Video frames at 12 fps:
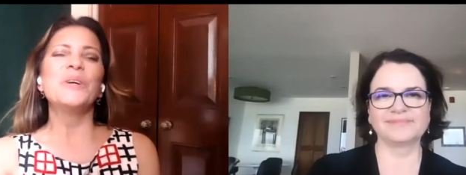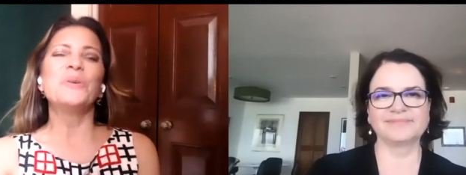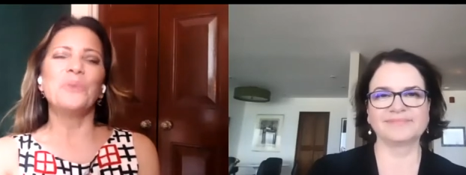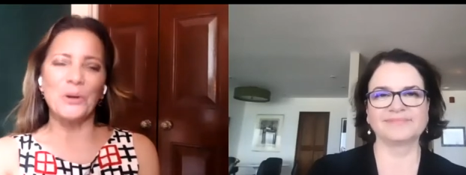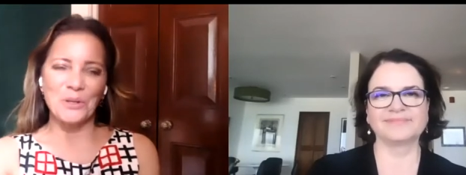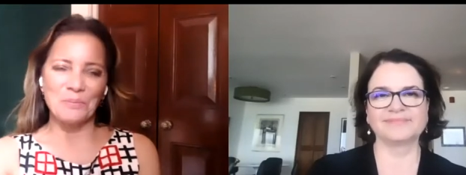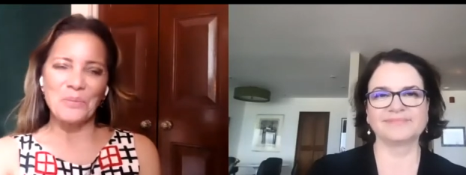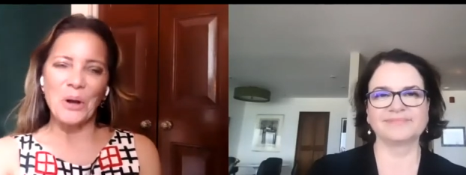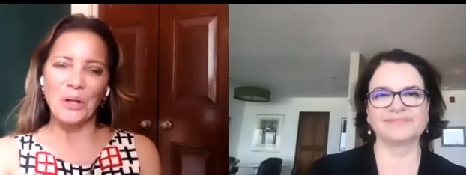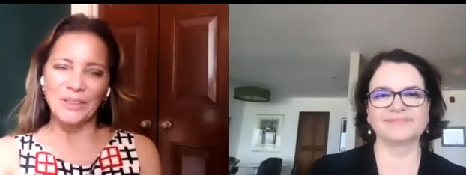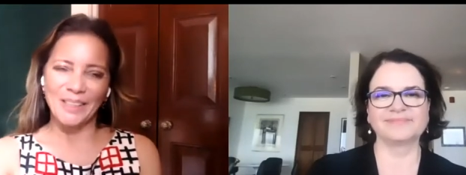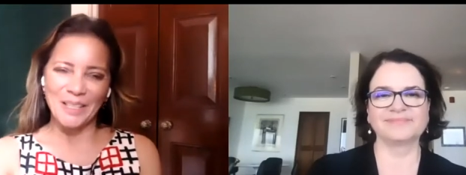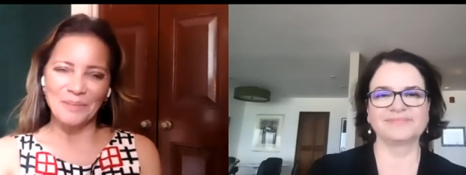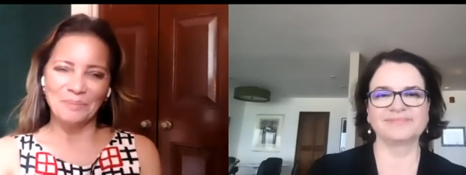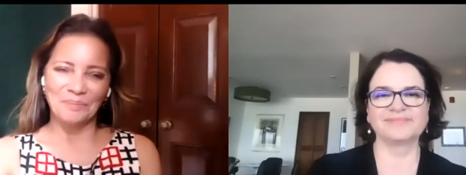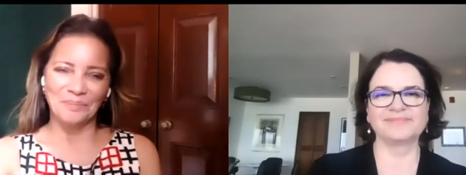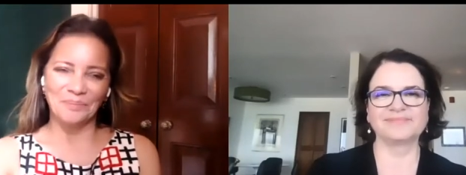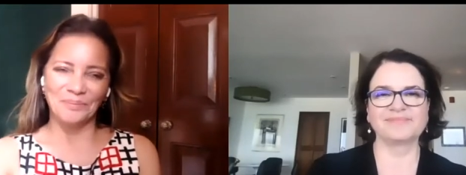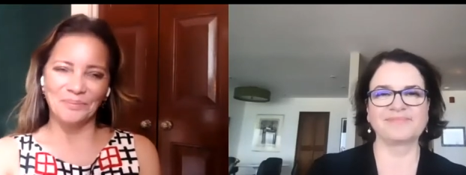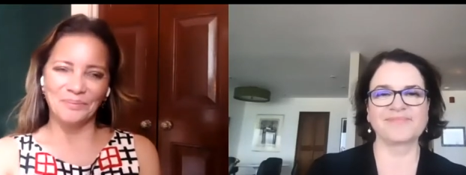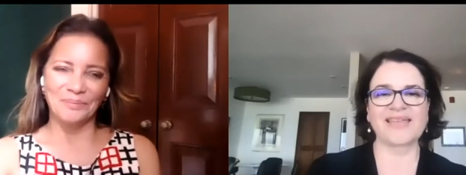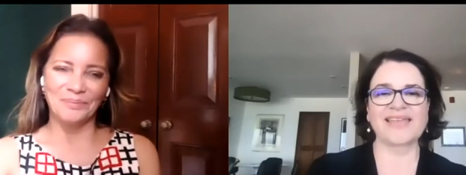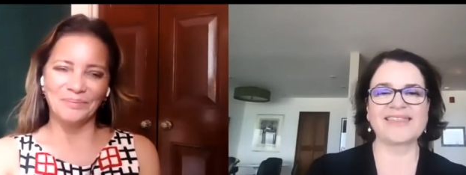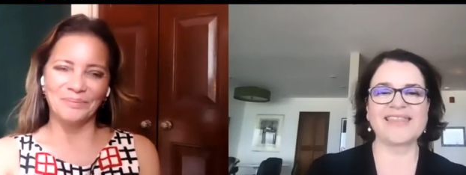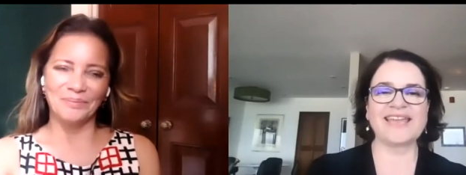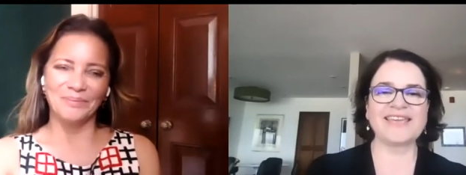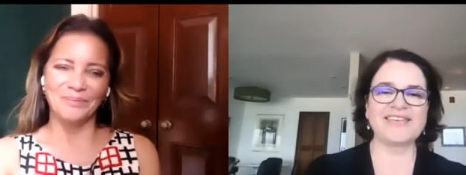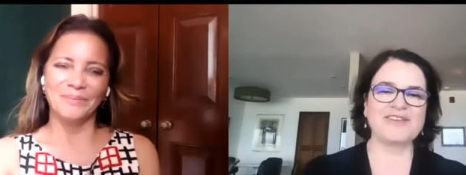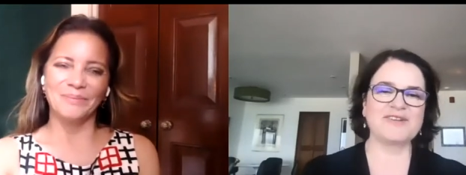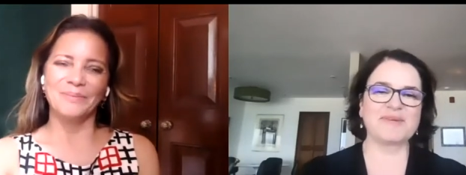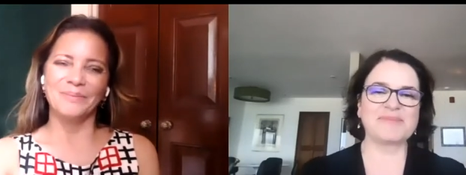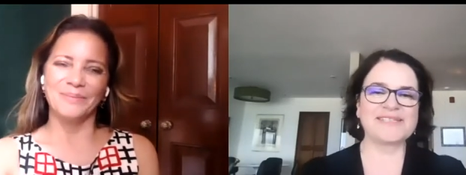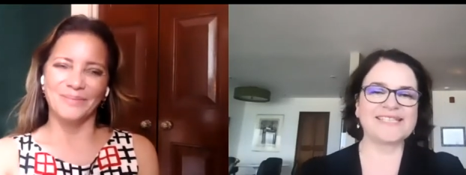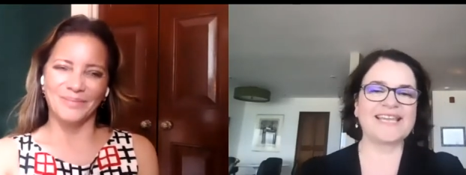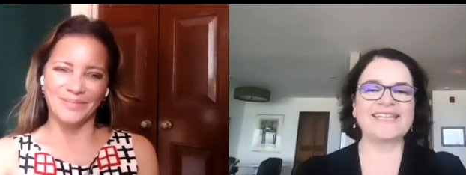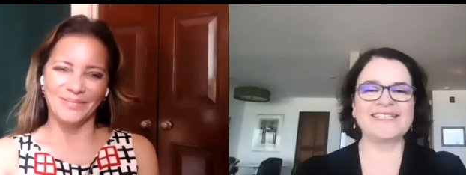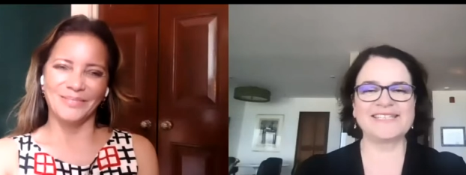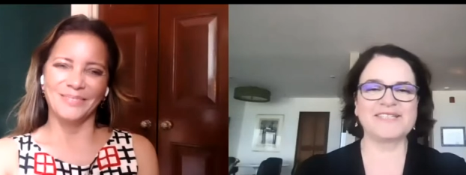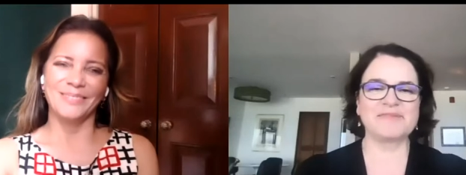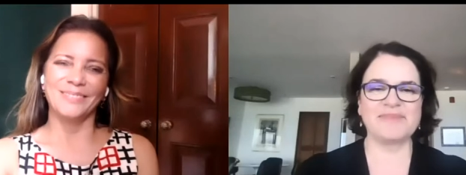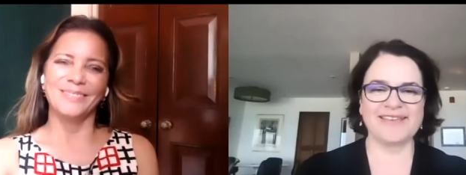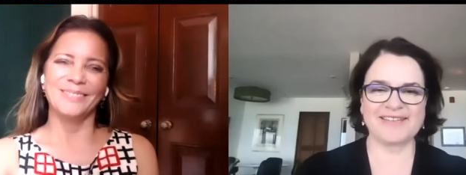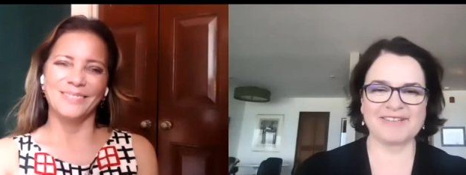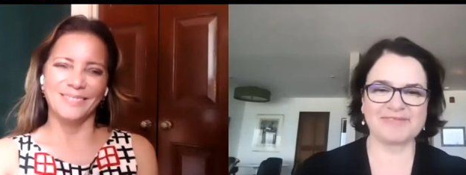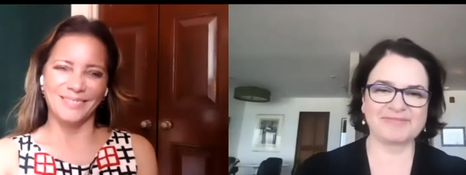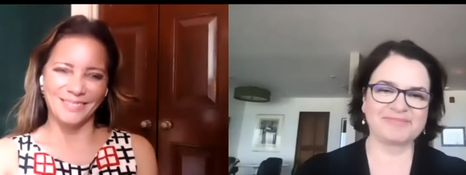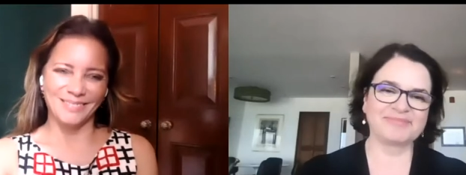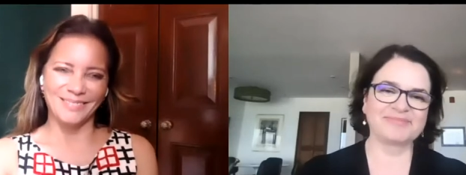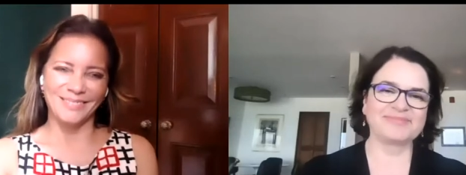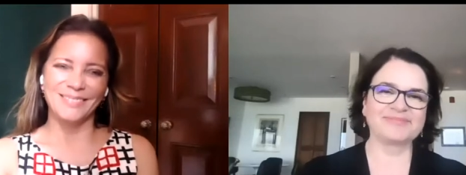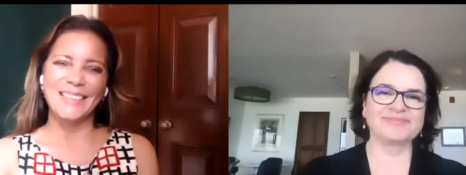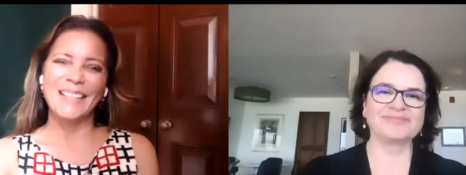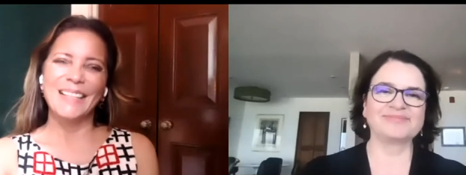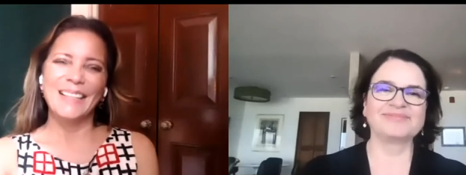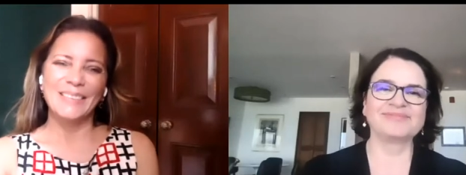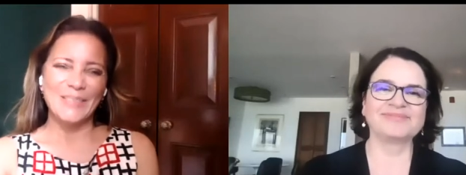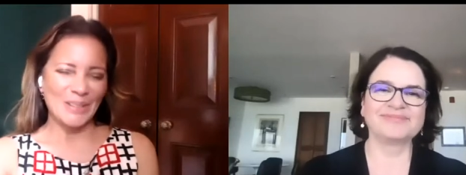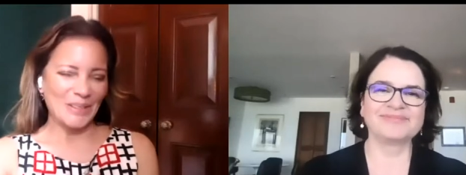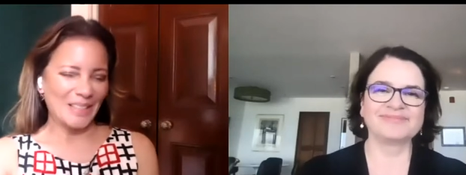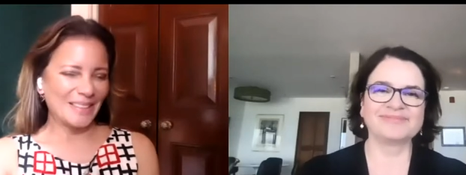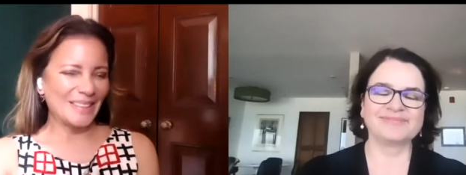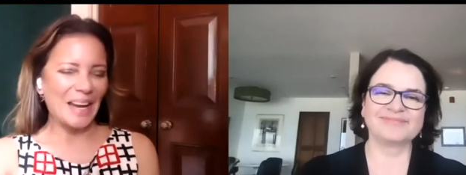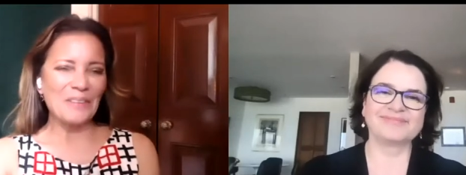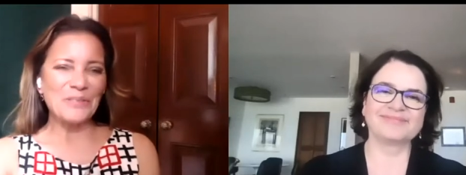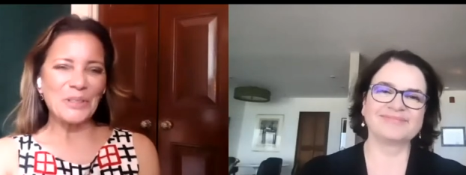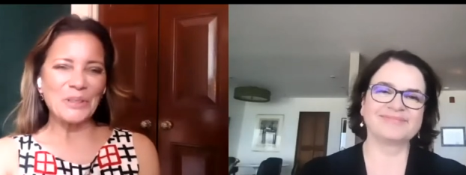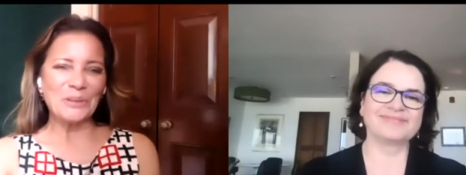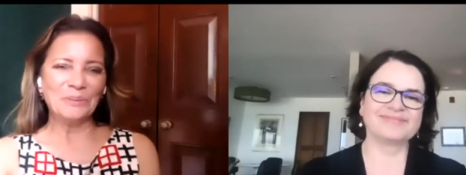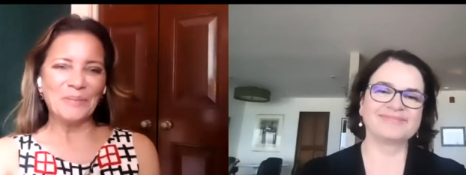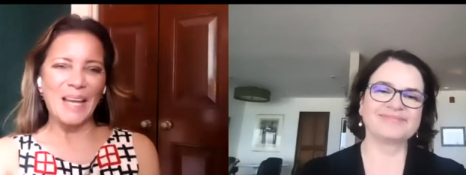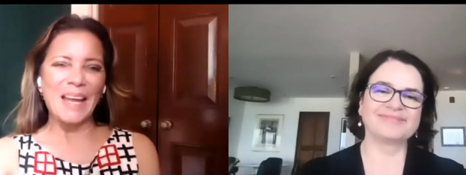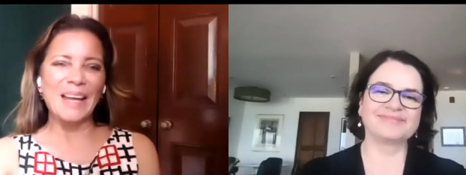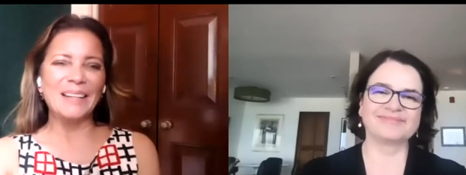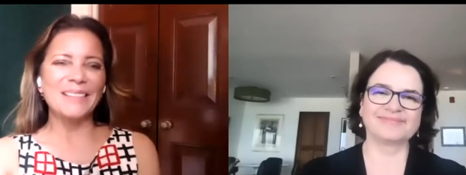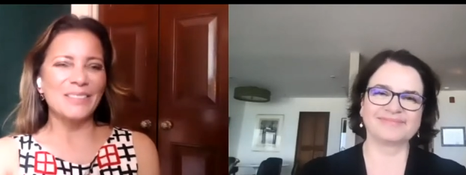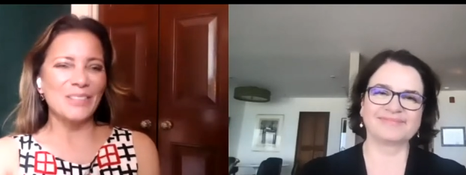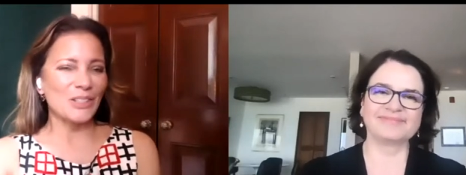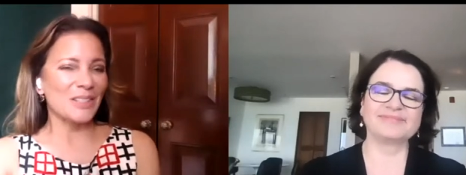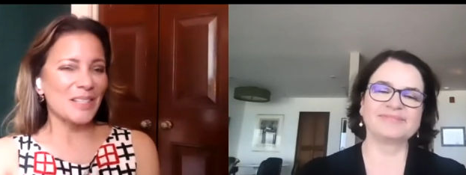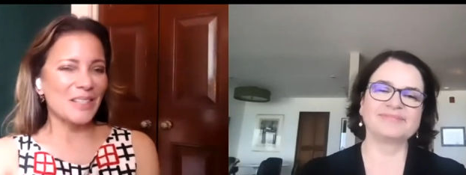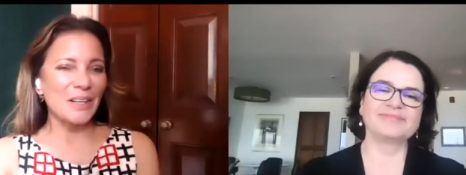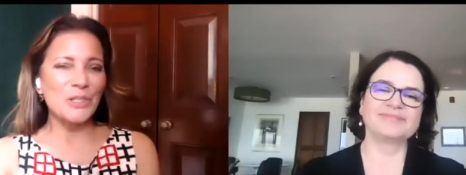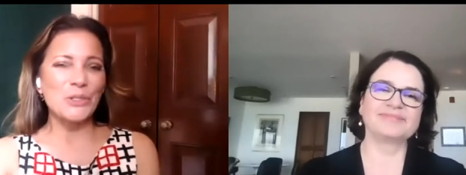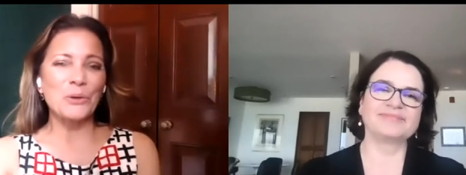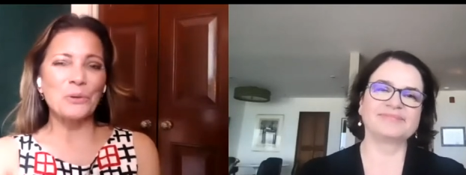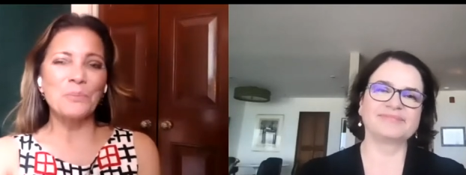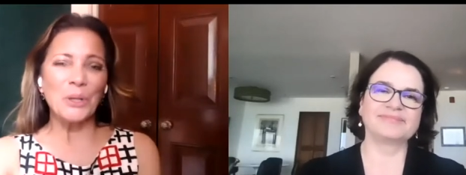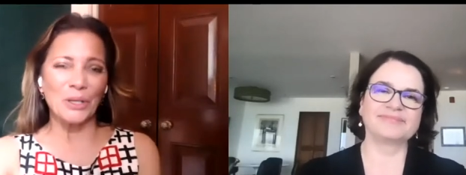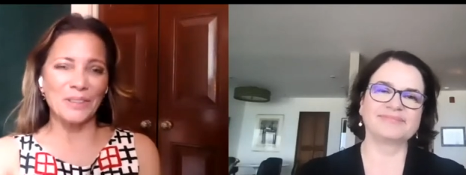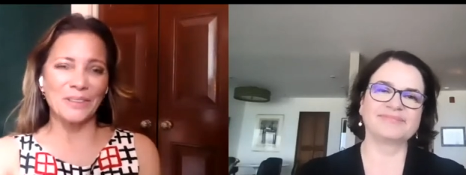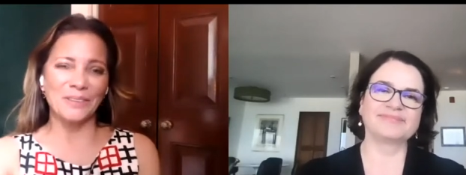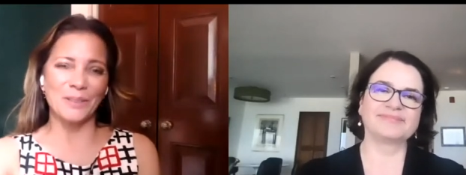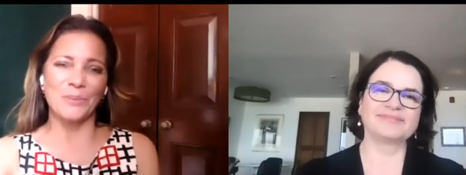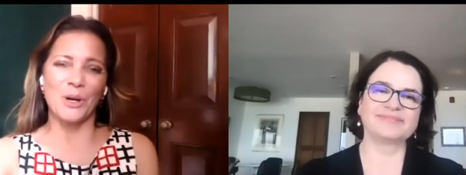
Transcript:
Speaker 1: Welcome, Paulina.
Speaker 2: Thank you. I'm delighted to be here.
Speaker 1: I'm delighted to have you and to discuss your book, The